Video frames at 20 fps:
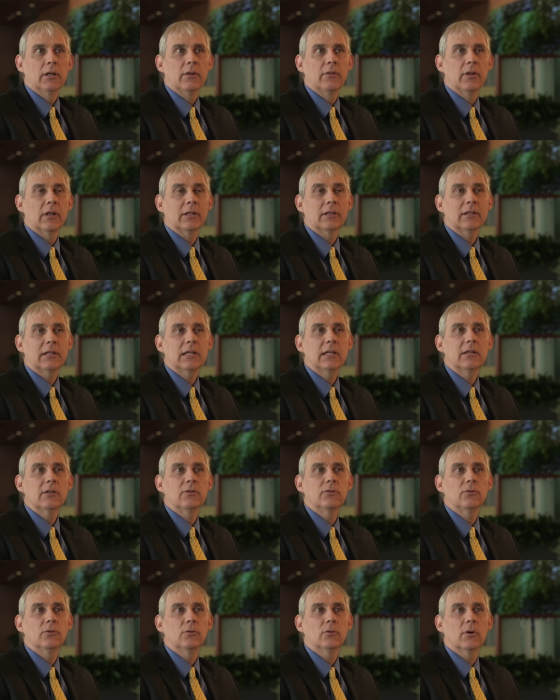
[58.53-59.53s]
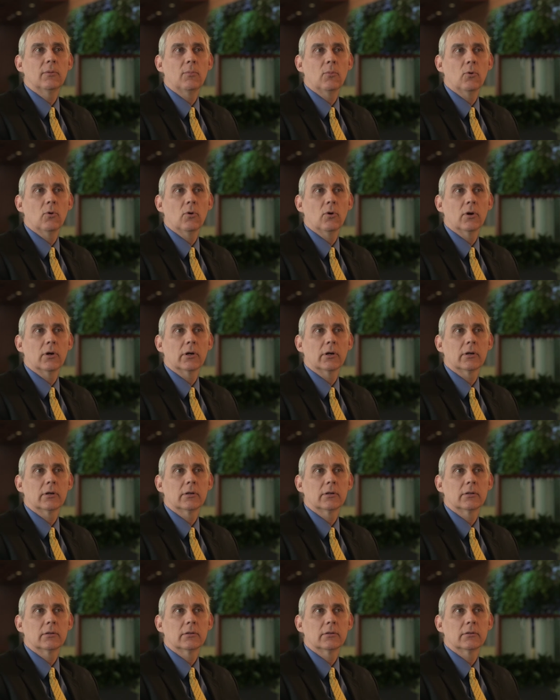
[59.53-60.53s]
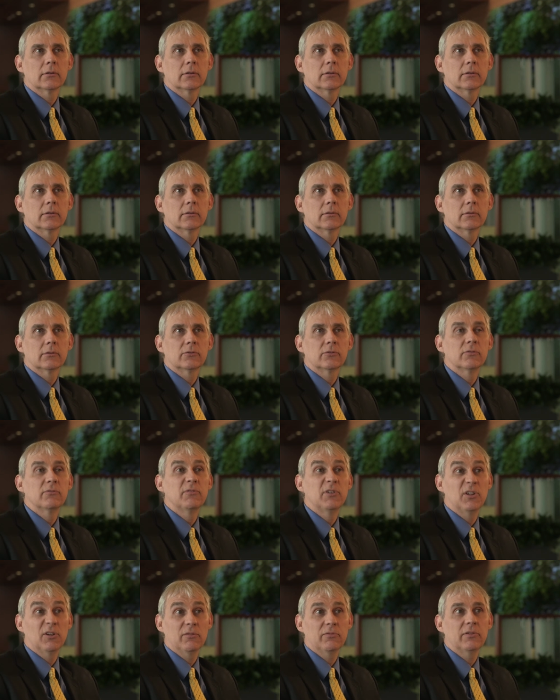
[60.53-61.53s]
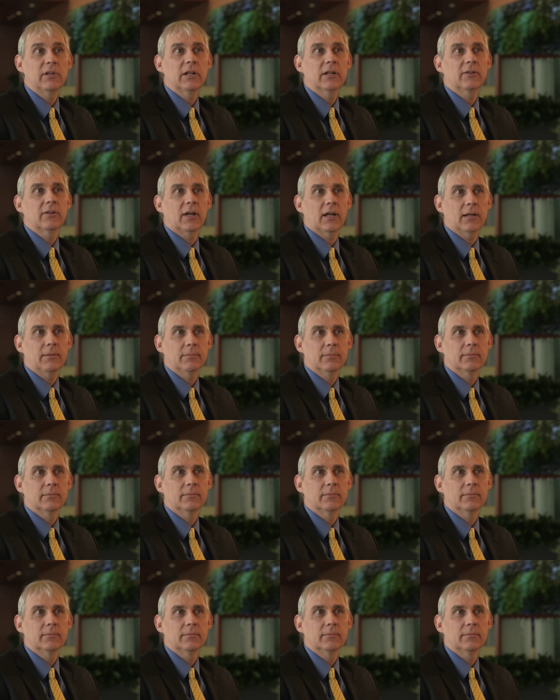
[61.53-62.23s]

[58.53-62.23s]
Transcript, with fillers: that lead to a more severe phenotype.